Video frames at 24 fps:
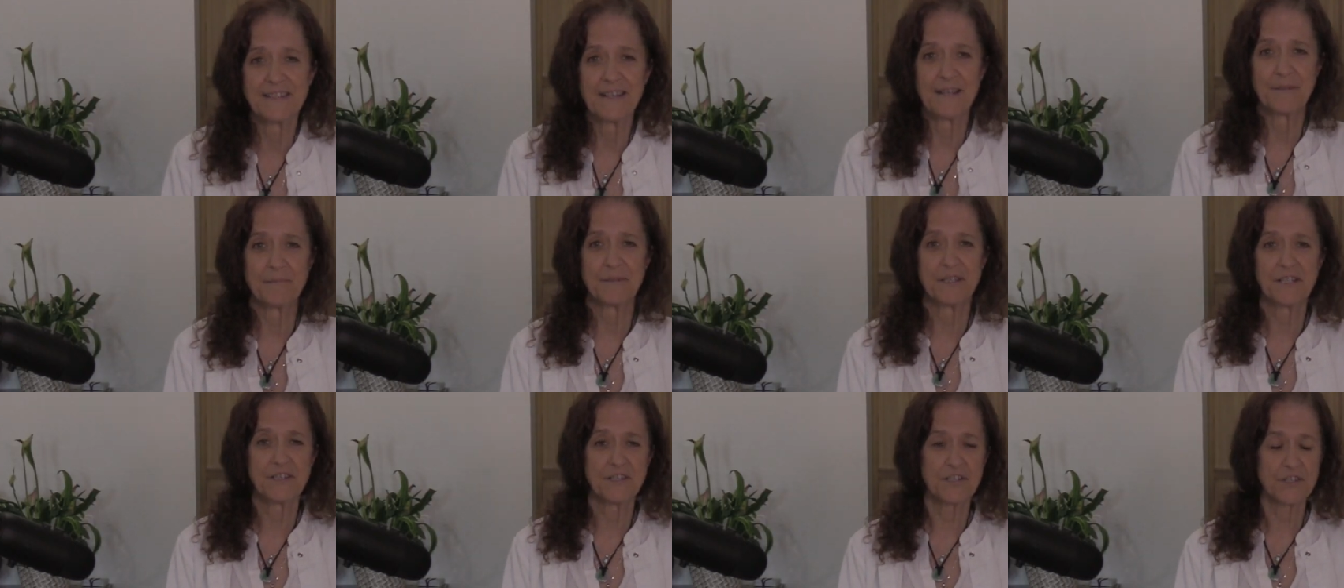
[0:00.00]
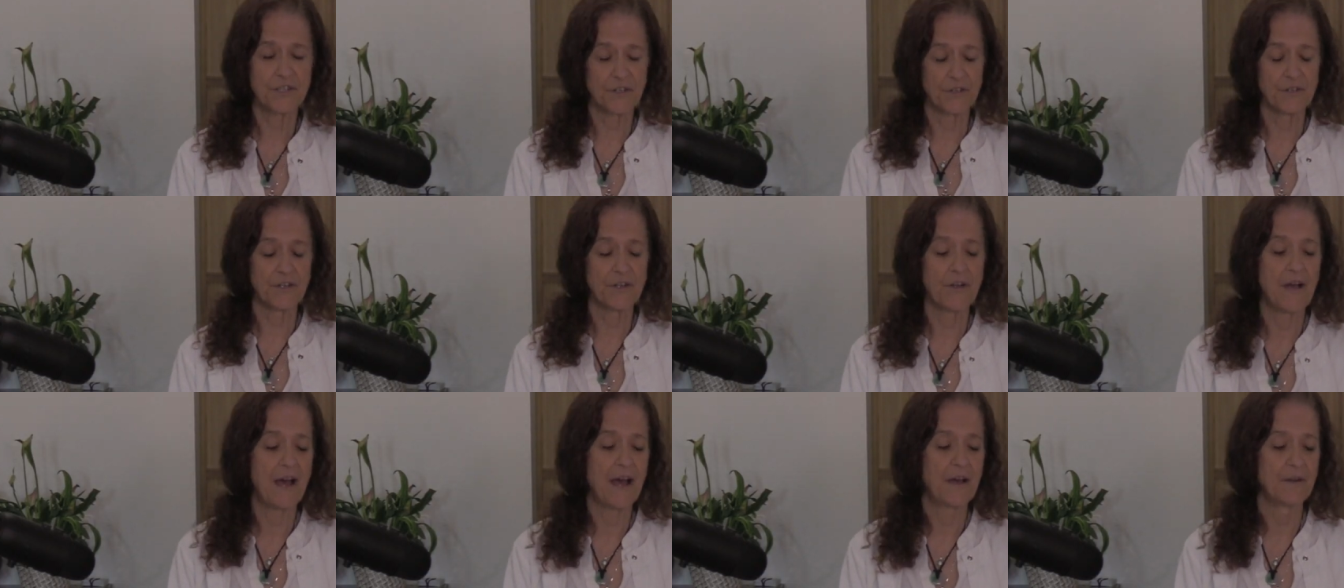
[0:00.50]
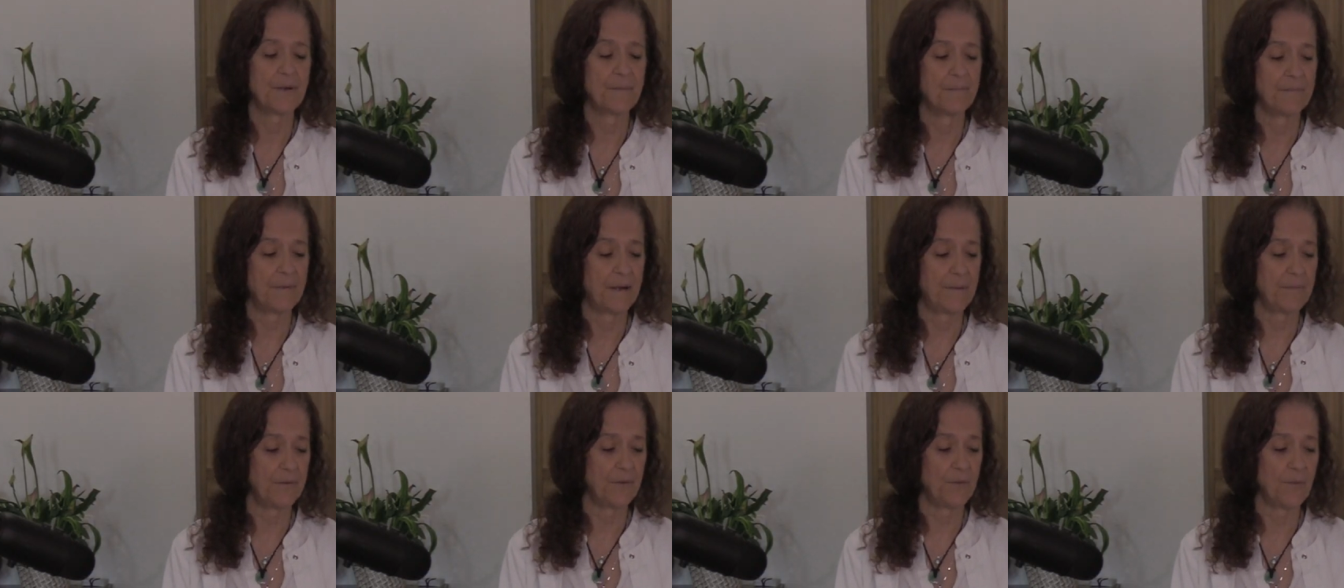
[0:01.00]
I'm going to show you how to
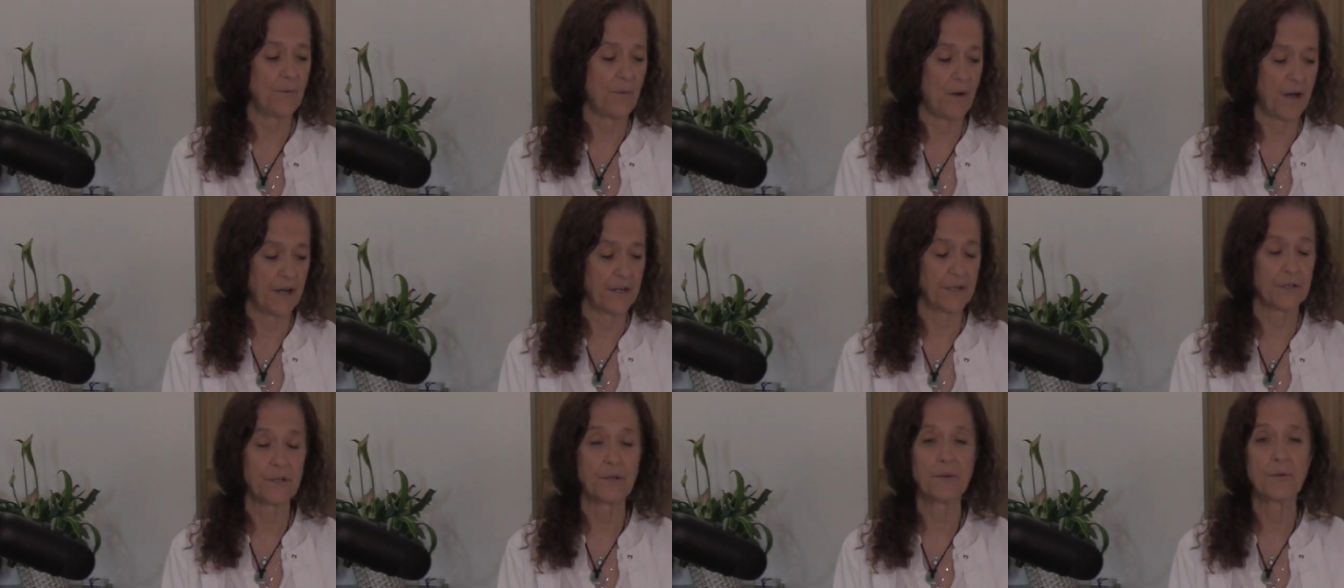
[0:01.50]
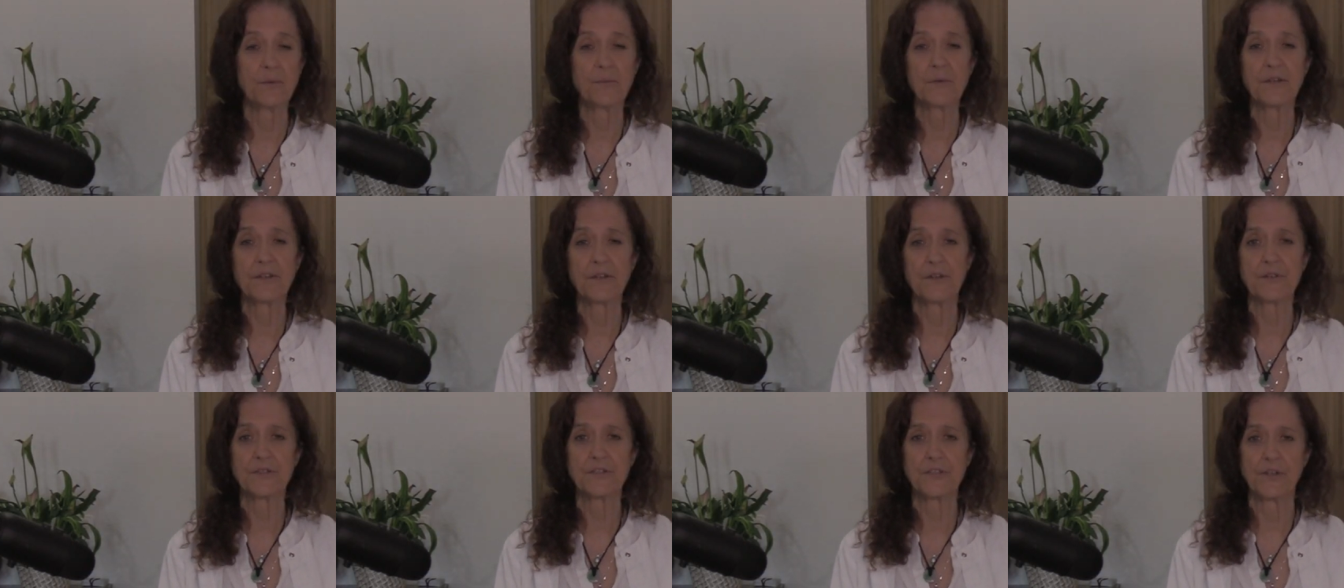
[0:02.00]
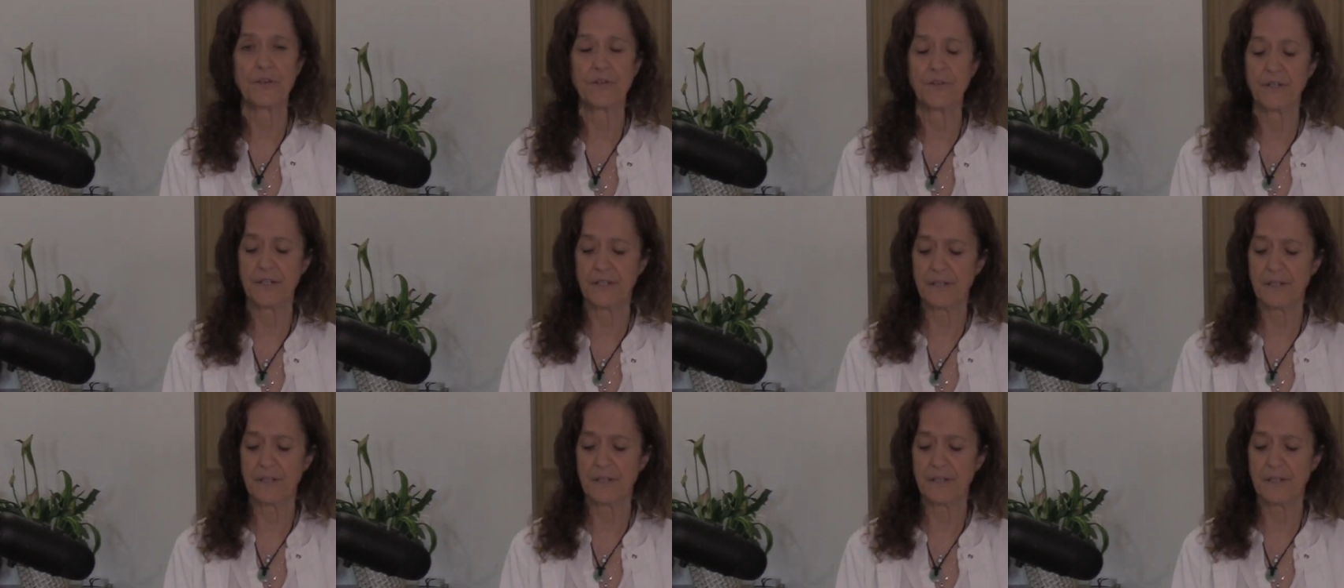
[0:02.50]
bubble water with ozone,